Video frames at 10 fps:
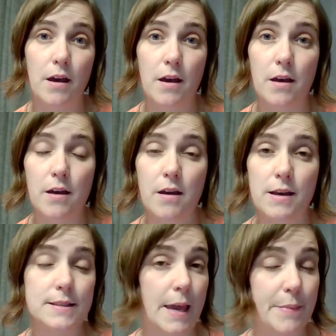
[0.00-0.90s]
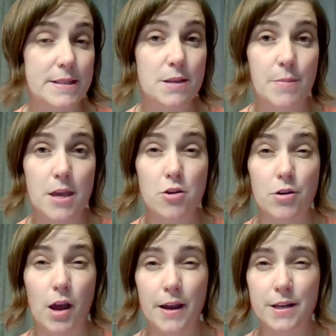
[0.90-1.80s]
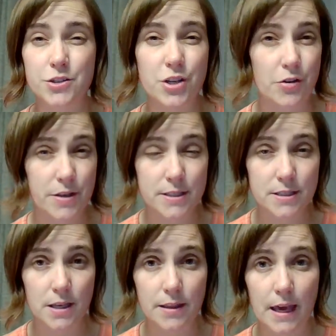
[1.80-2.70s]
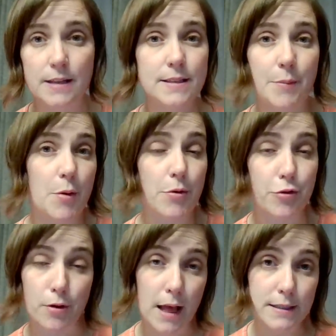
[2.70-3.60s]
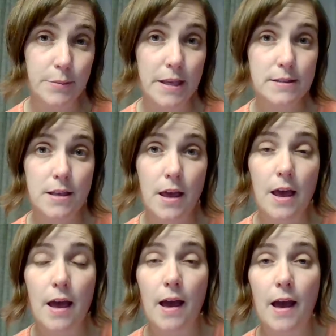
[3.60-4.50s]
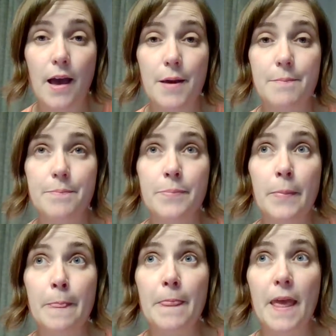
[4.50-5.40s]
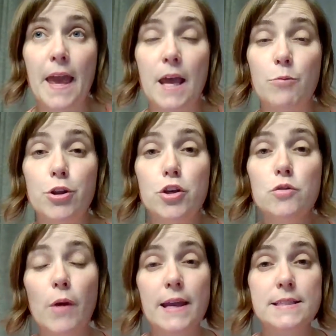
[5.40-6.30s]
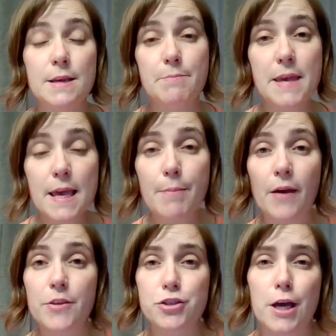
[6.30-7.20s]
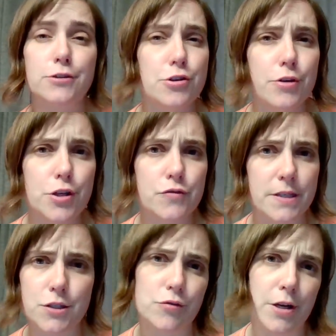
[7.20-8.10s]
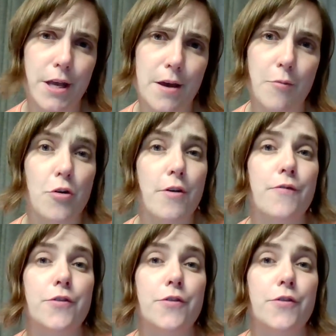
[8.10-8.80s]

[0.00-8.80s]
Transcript: an assignment to me. You're not going to share that assignment with your classmates. And when you write to me about the child, you can use a pseudonym or